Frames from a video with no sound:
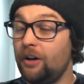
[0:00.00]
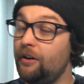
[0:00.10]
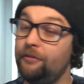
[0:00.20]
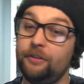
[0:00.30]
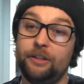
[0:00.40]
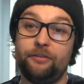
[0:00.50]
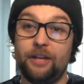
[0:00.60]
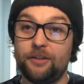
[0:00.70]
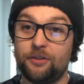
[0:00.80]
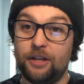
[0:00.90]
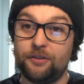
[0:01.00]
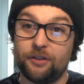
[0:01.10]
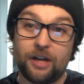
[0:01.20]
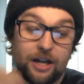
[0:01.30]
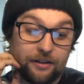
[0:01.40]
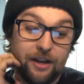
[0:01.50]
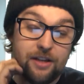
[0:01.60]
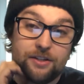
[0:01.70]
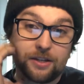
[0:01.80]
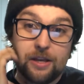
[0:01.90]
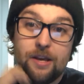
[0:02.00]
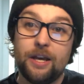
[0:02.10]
of the Stancer Dancer contest